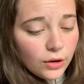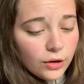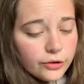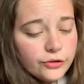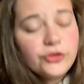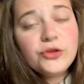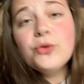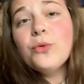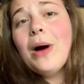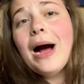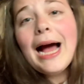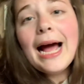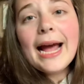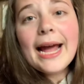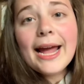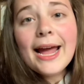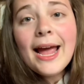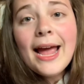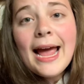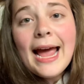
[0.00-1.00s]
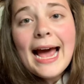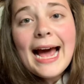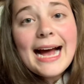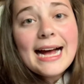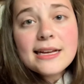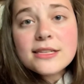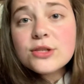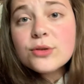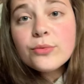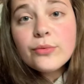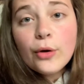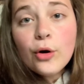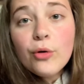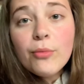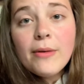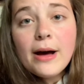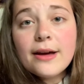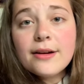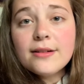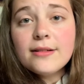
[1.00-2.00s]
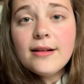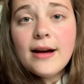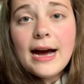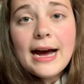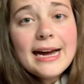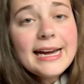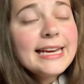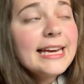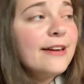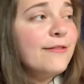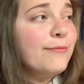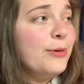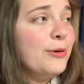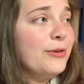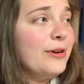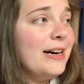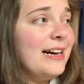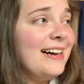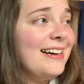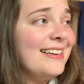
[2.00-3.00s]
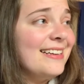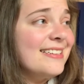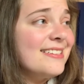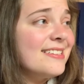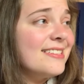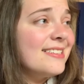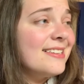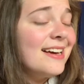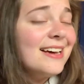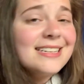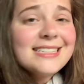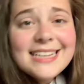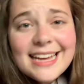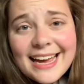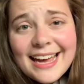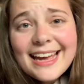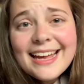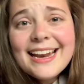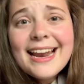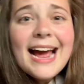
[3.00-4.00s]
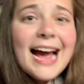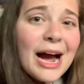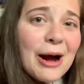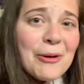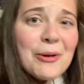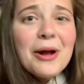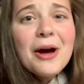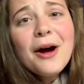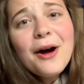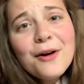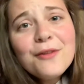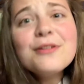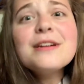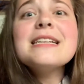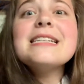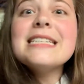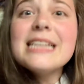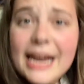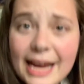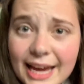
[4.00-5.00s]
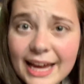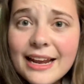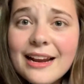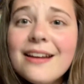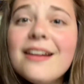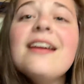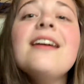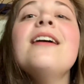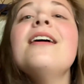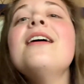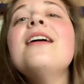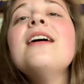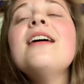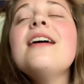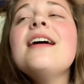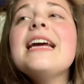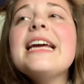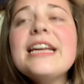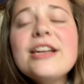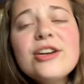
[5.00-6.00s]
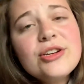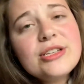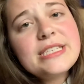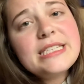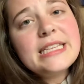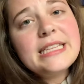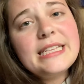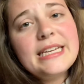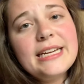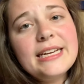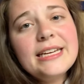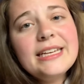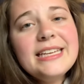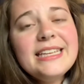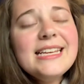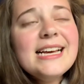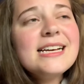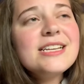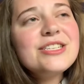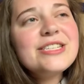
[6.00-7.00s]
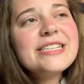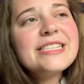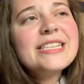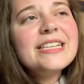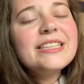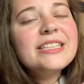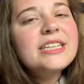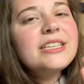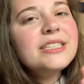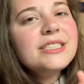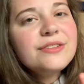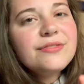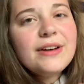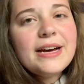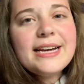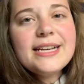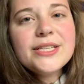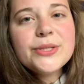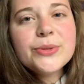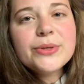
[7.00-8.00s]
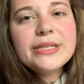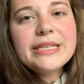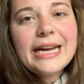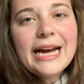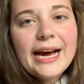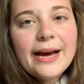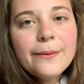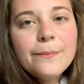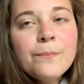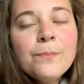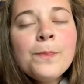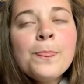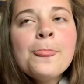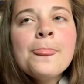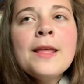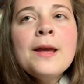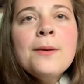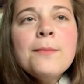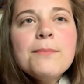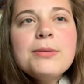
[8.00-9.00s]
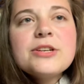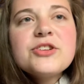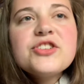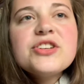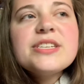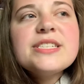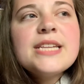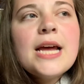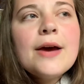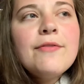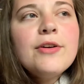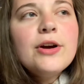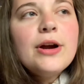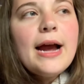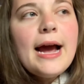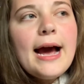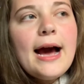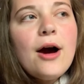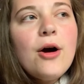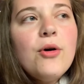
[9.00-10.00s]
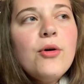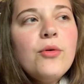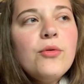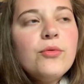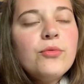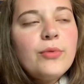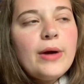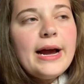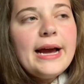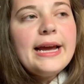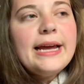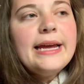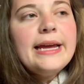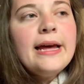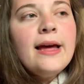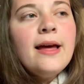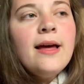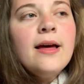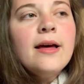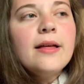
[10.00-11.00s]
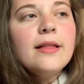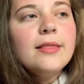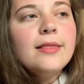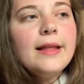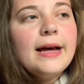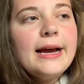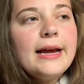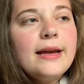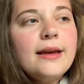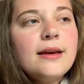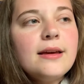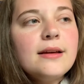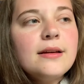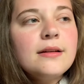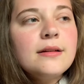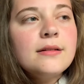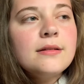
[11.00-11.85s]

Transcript: to why, as a role model, I gave Pocahontas a 10 out of 10. Here's the thing. Yeah, she's a little defiant to her dad, but she's never outright, like,